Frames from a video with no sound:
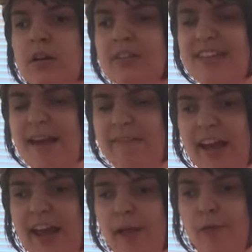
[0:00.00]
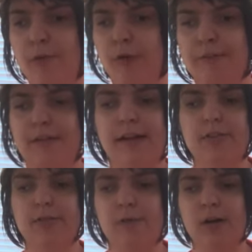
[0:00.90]
7 hits, 4
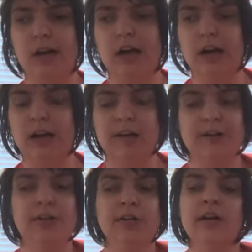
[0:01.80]
runs, 4 earned,